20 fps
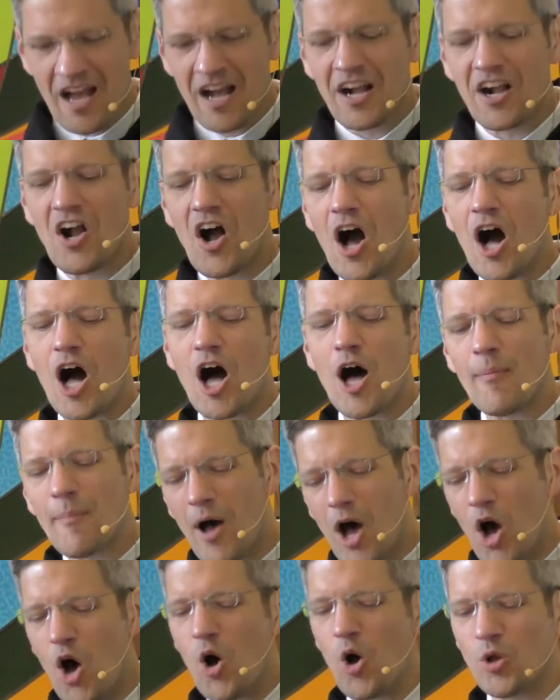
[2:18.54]
Come,
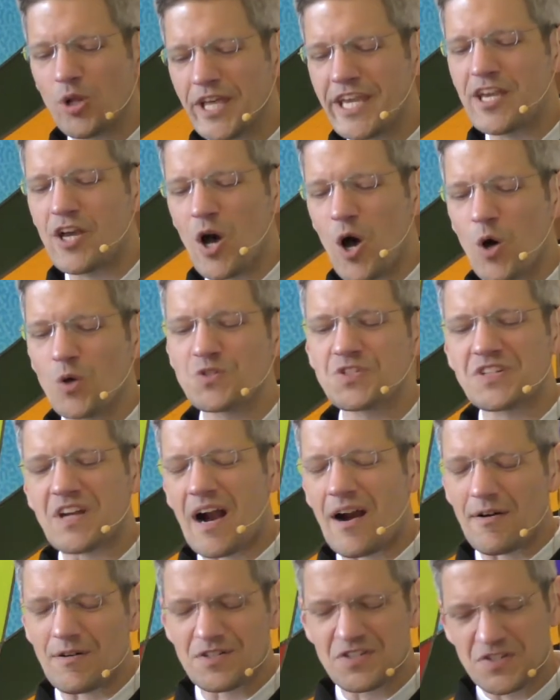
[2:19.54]
Holy Ghost,
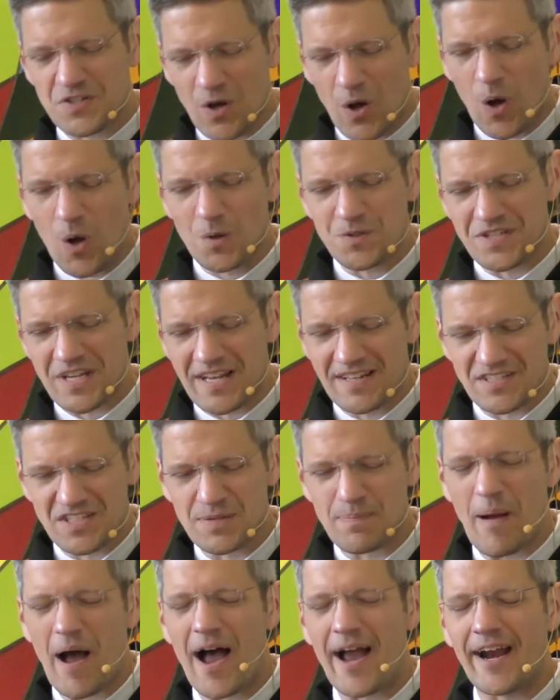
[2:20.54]
our souls
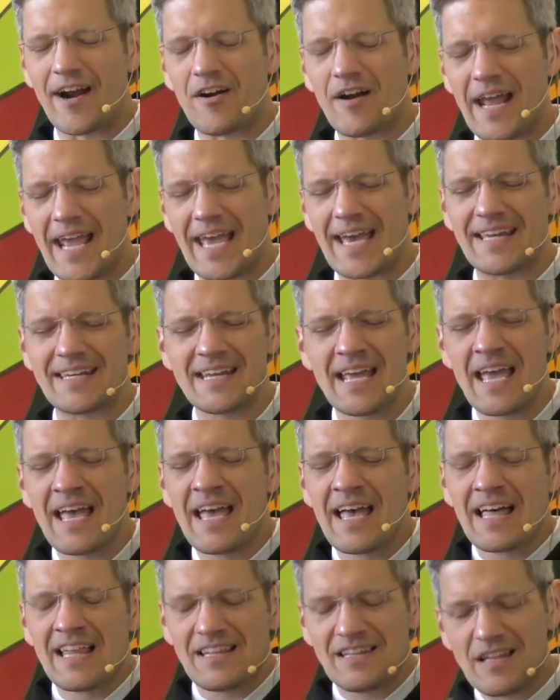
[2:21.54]
inspire and
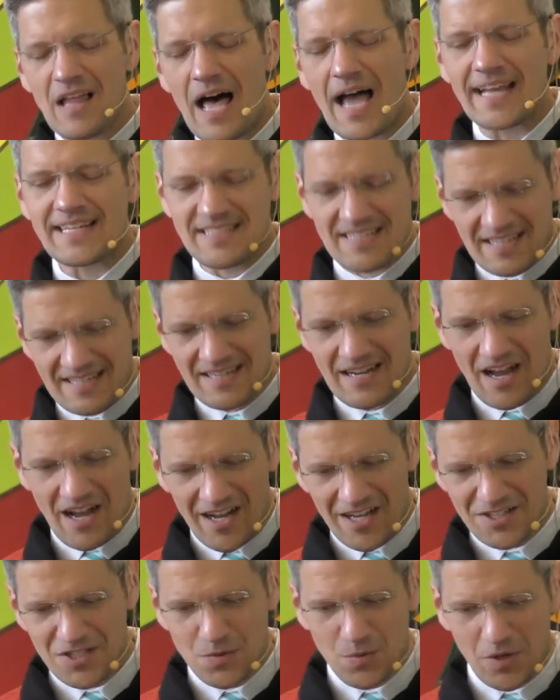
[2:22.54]
lighten
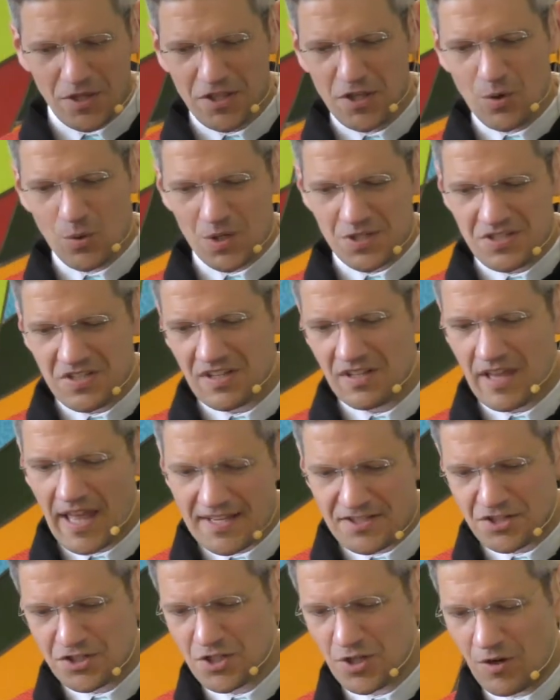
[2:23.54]
us with your
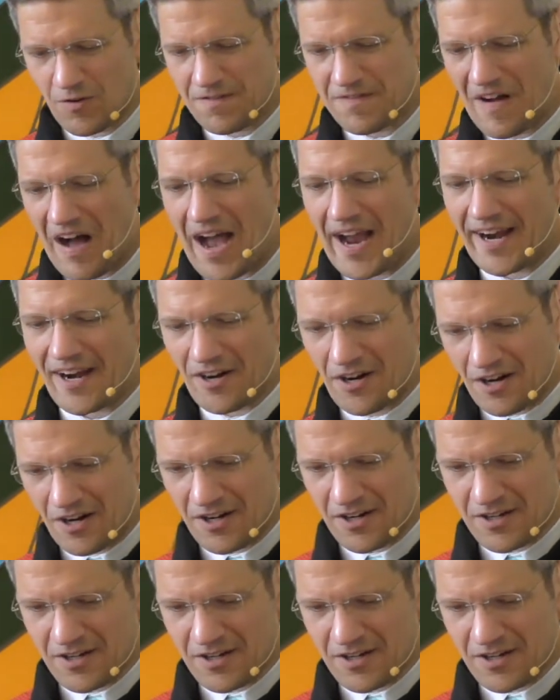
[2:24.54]
celestial fire.